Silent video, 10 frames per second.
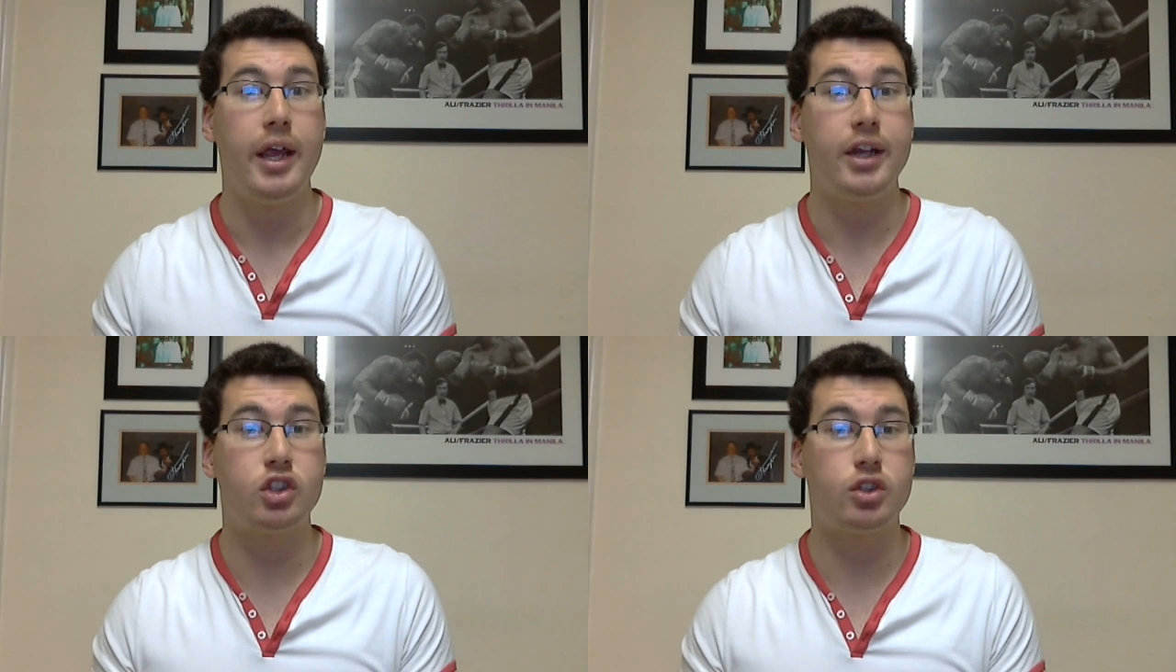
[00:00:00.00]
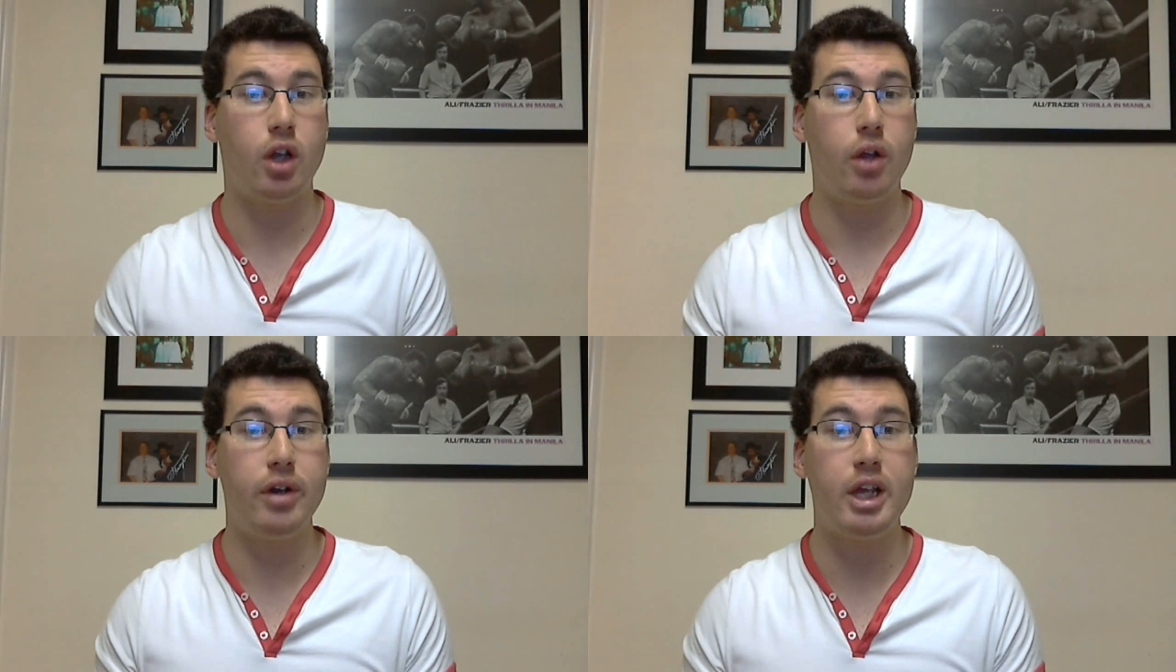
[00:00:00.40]
is
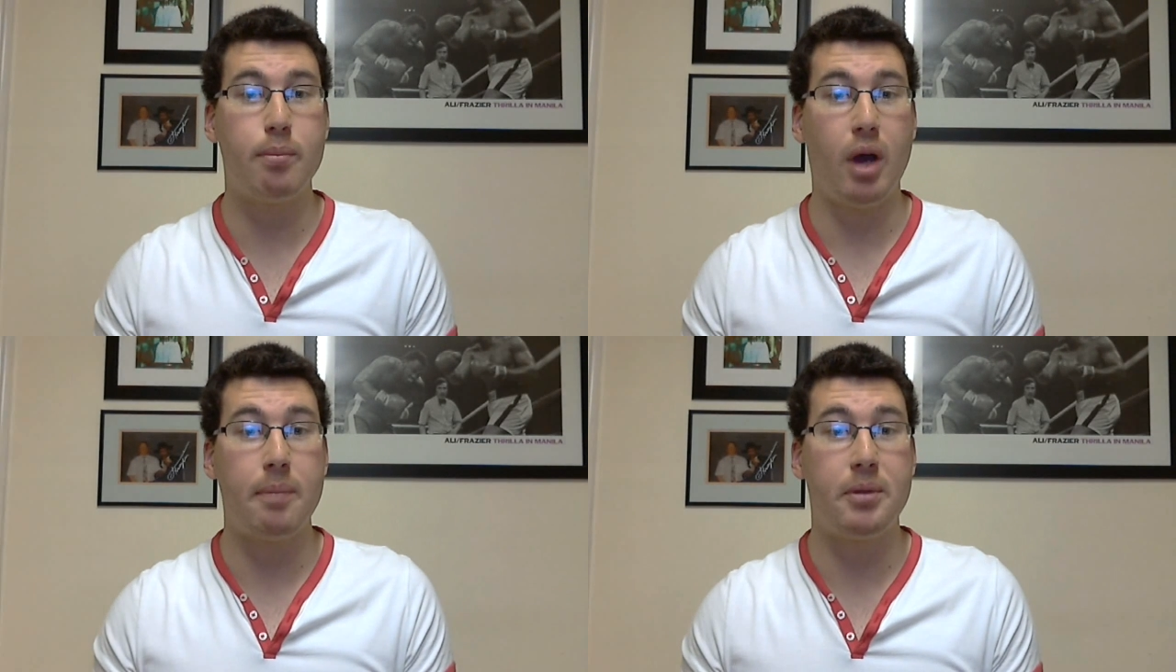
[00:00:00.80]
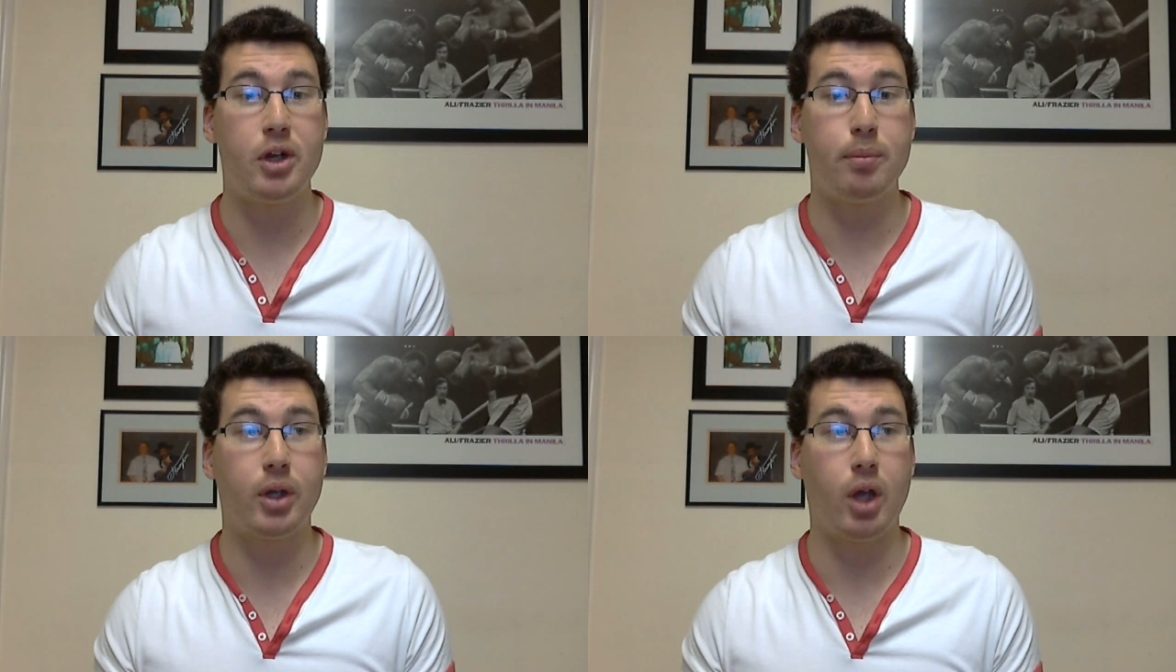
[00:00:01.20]
slowly, in my opinion,
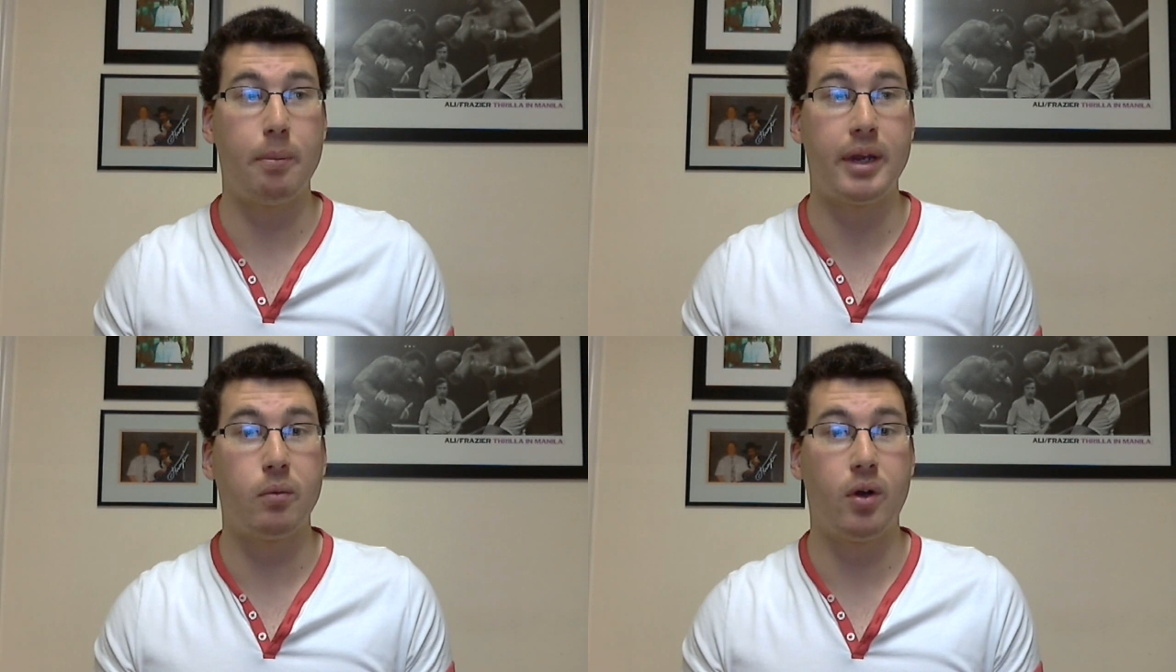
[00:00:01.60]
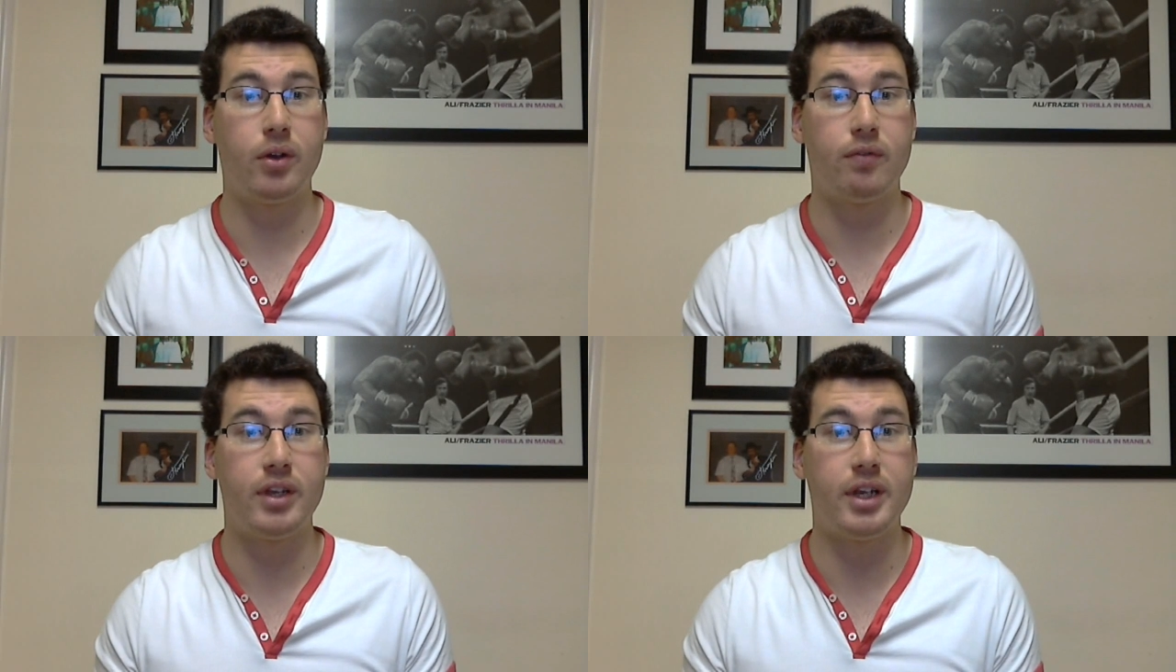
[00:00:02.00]
becoming one
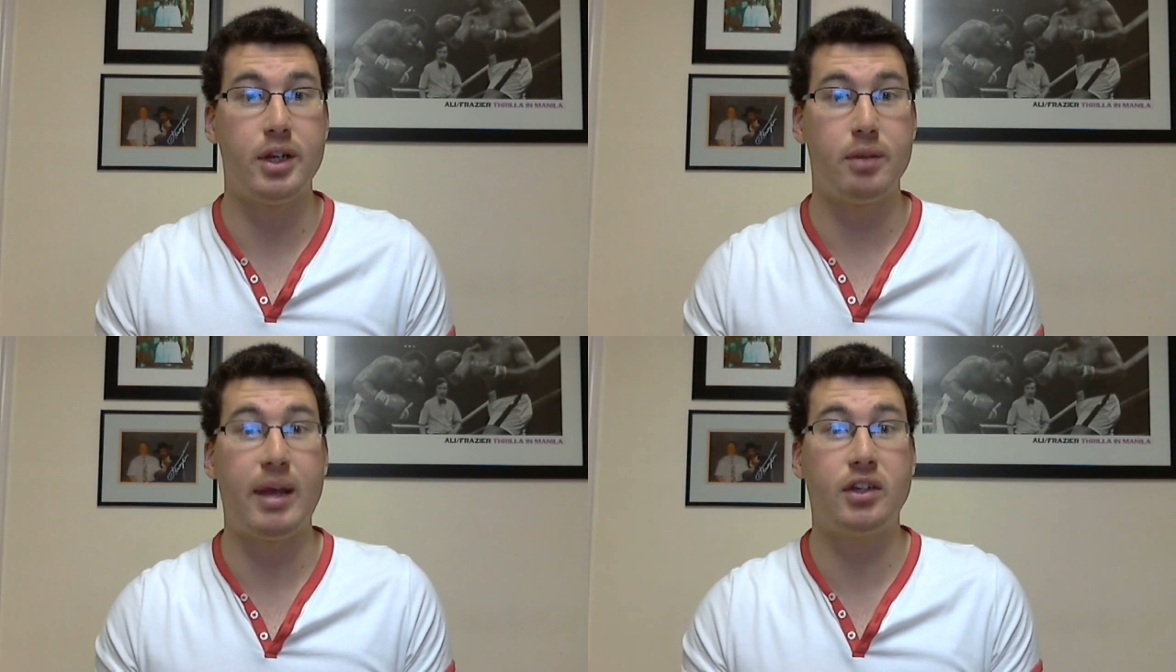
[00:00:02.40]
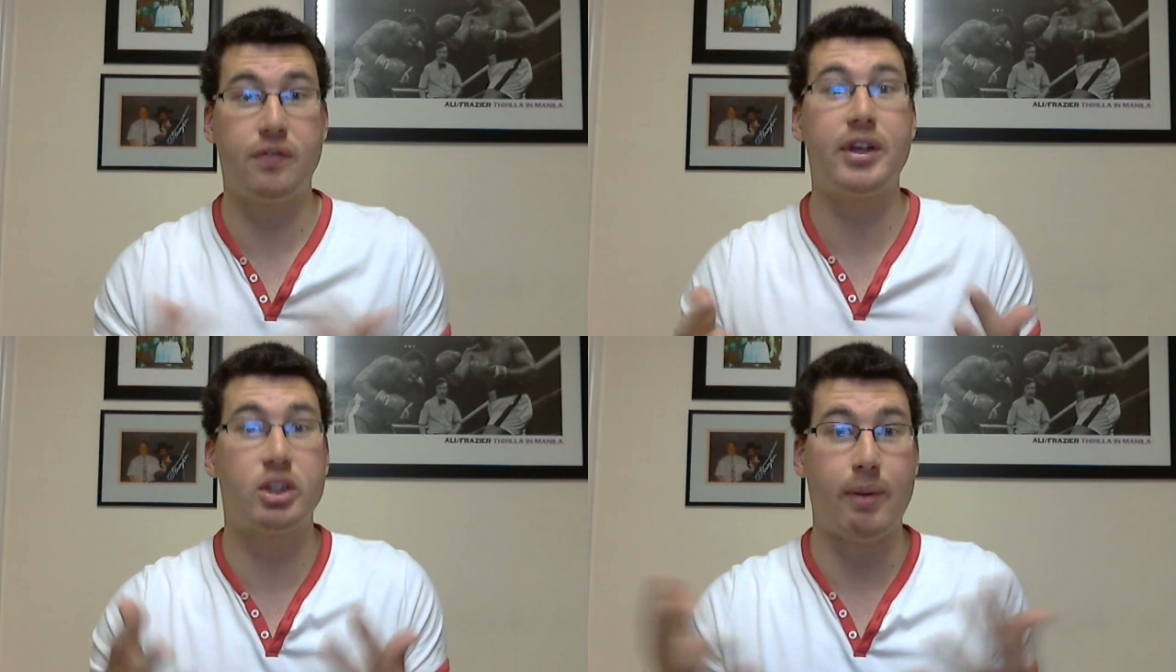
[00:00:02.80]
of the best
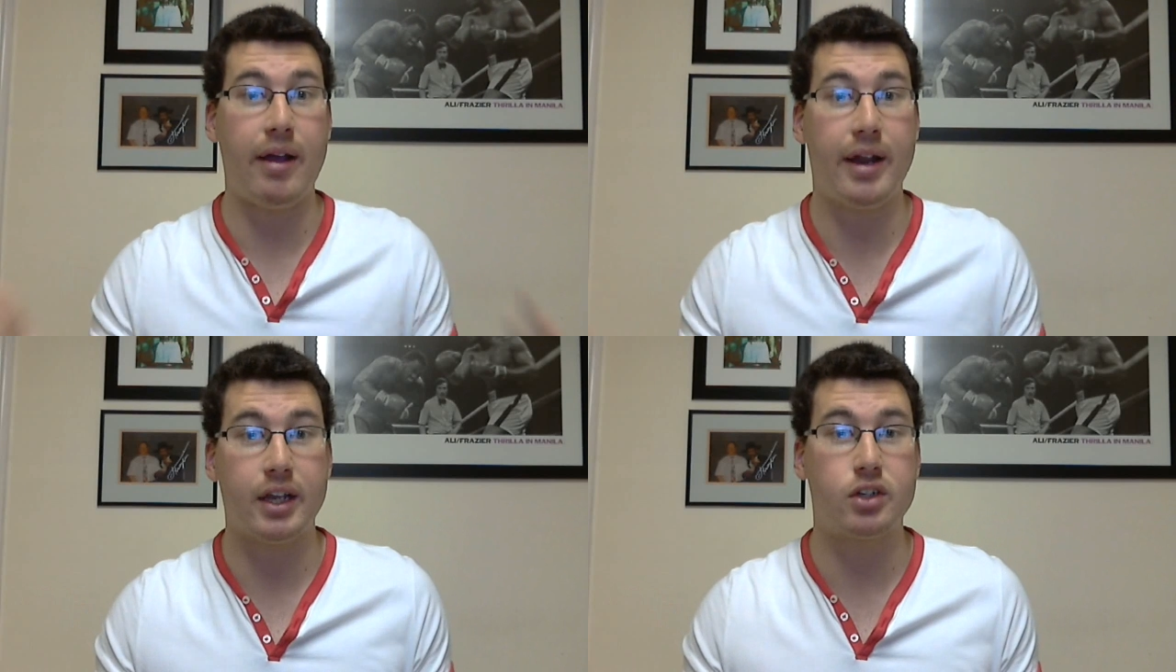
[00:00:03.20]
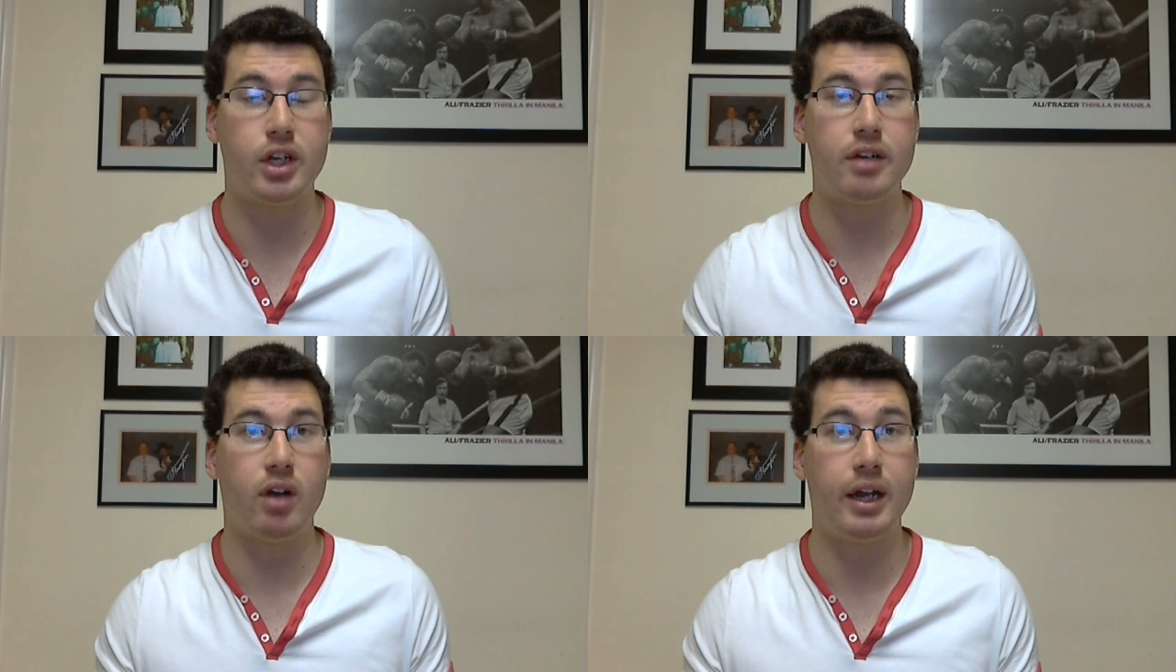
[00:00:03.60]
things about
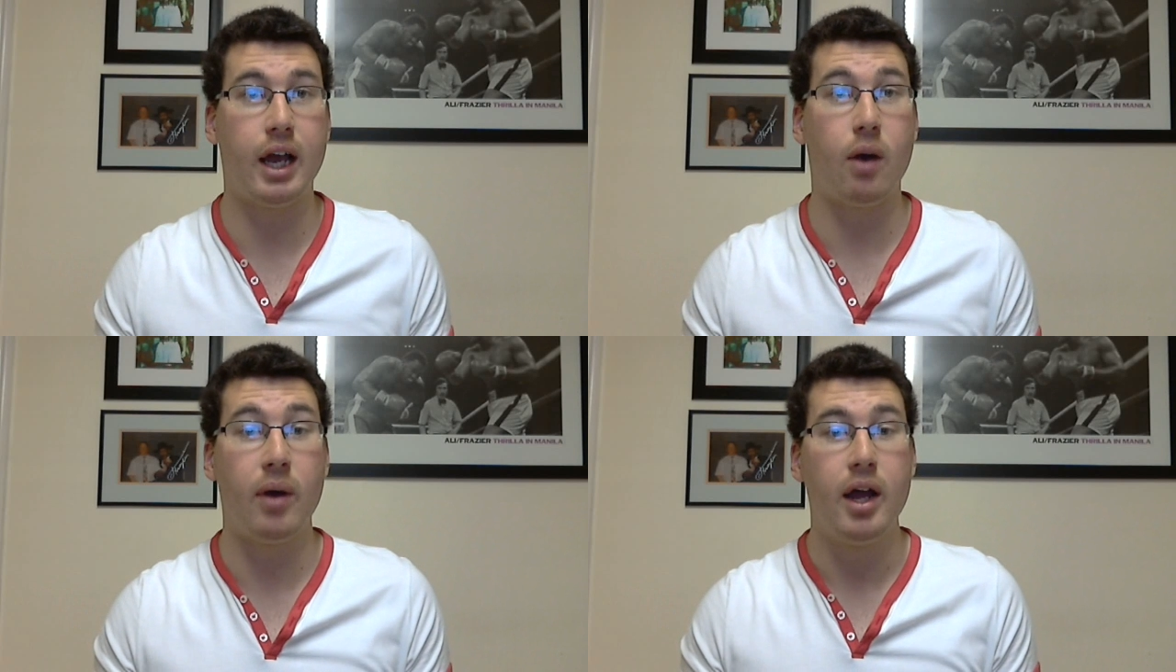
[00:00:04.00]
NXT right now.